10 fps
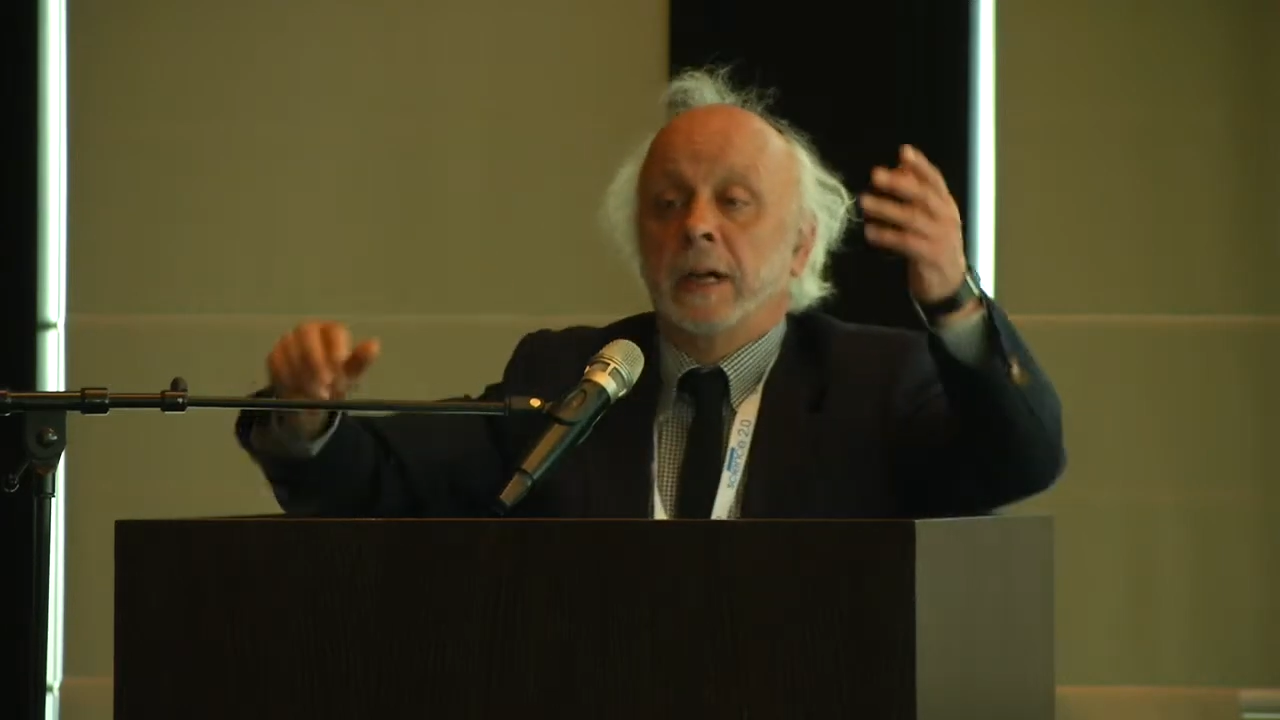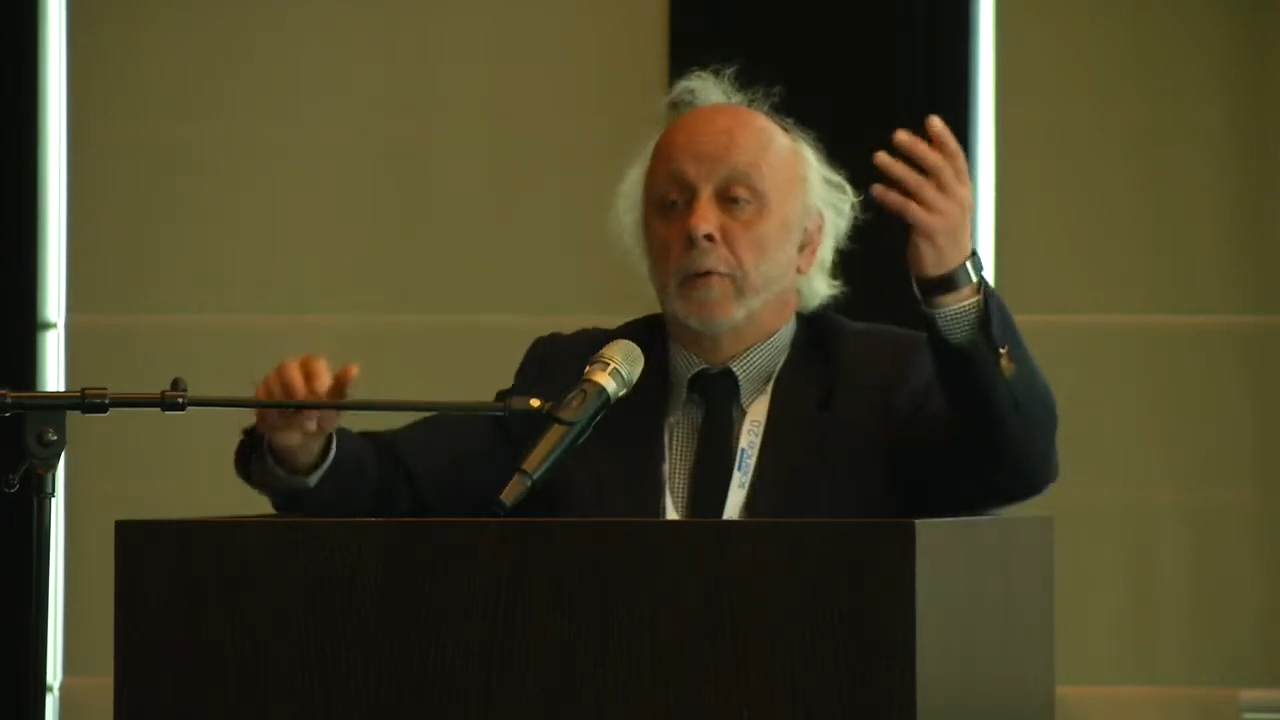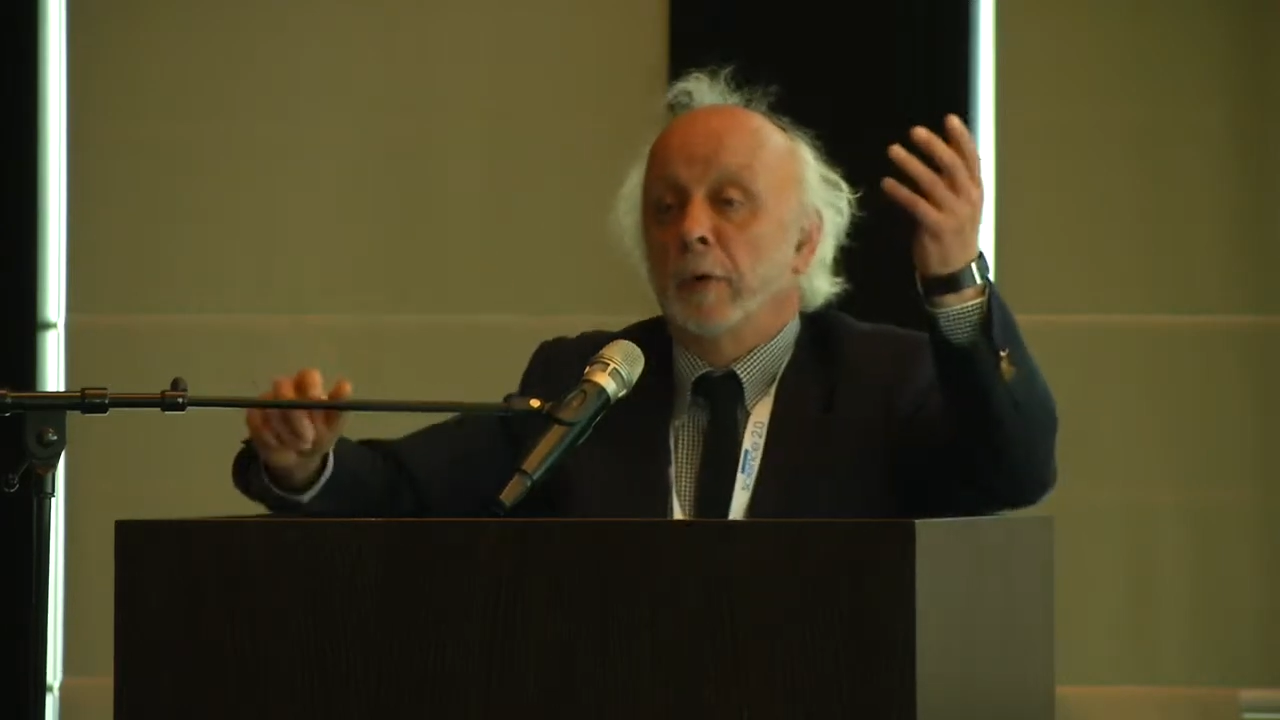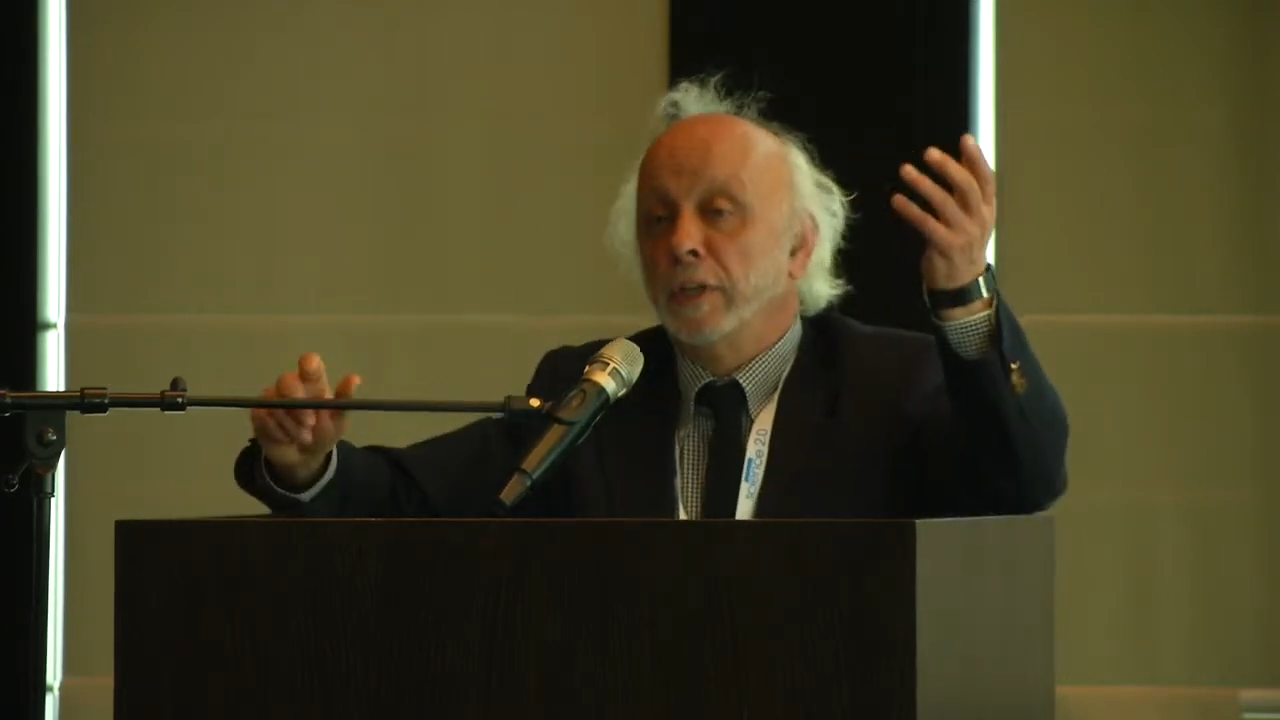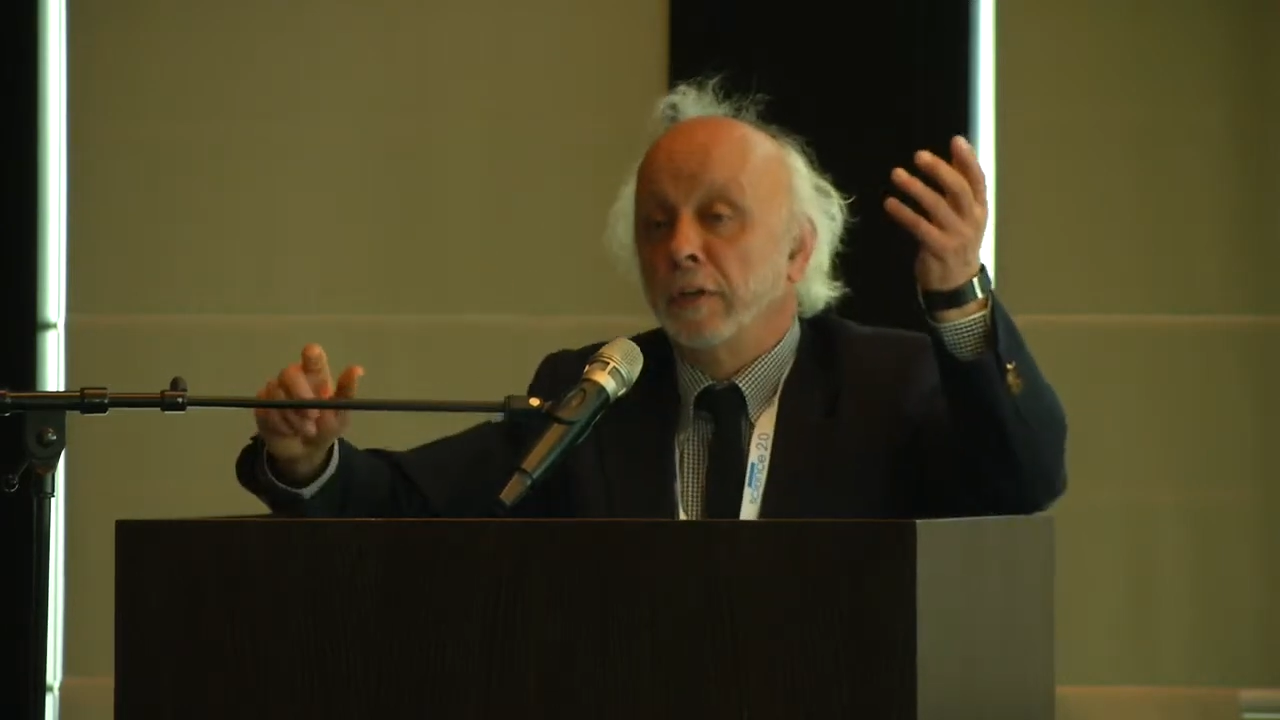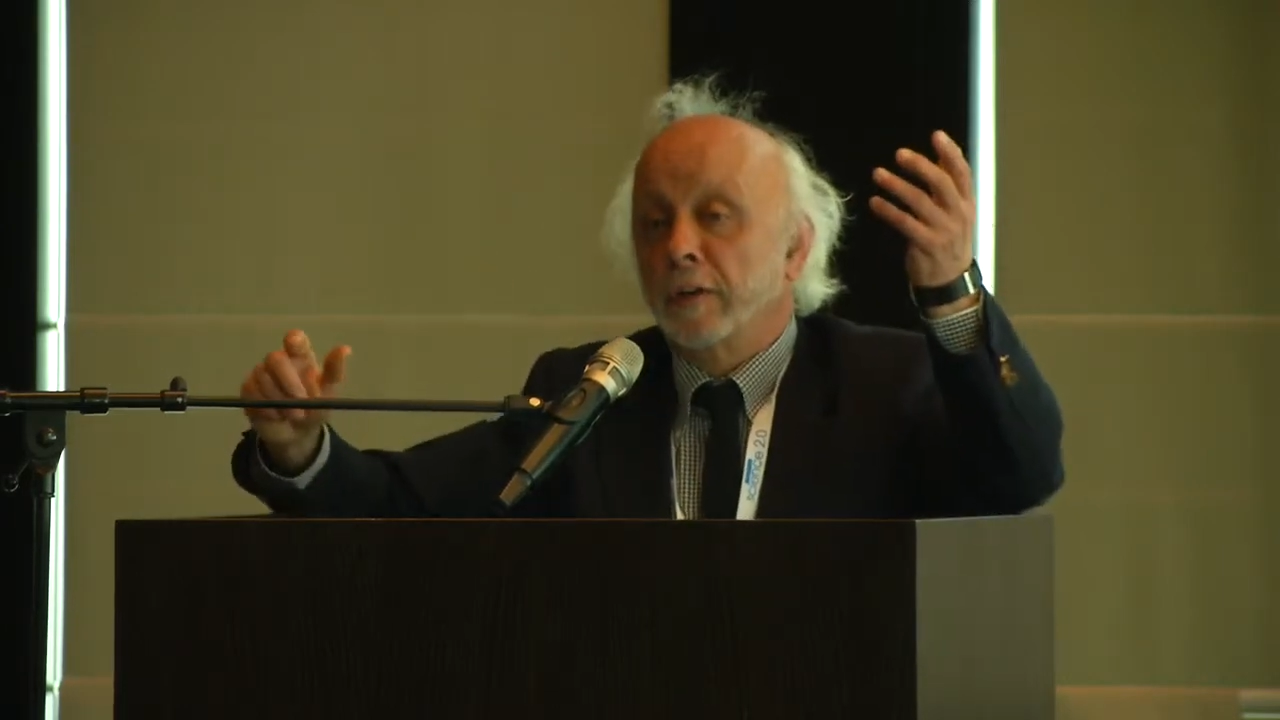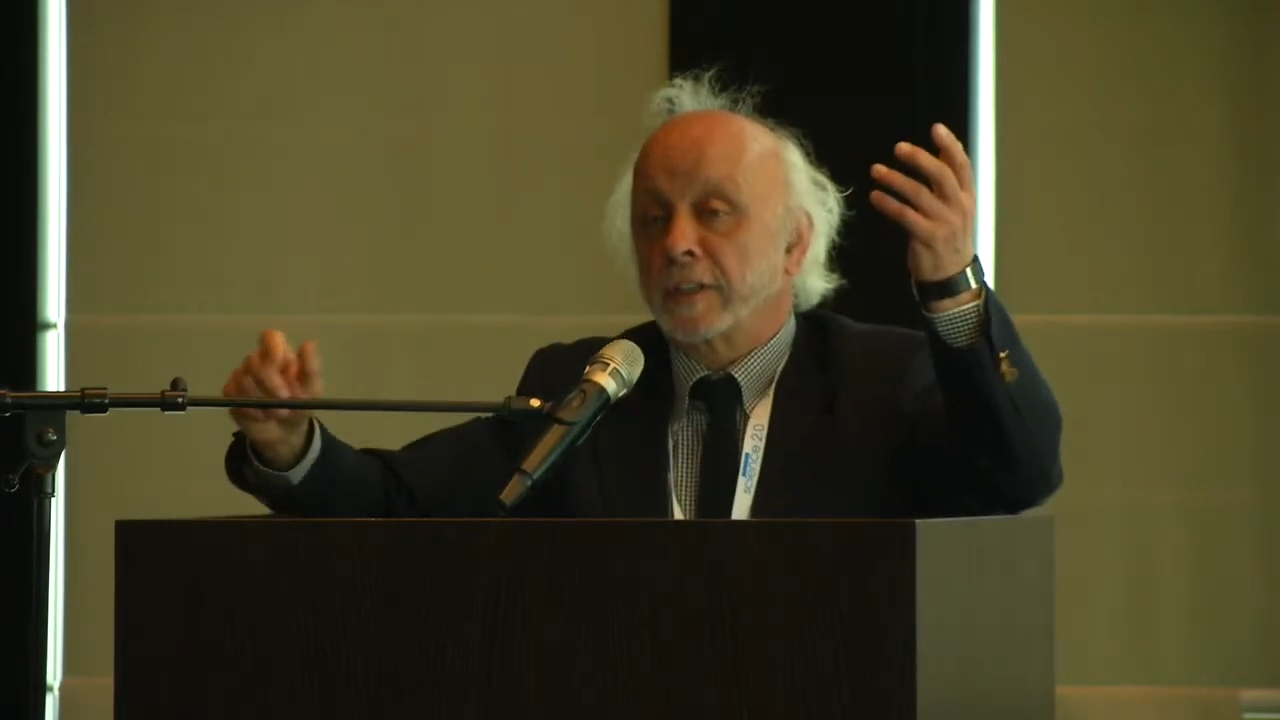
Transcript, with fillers: And when you got the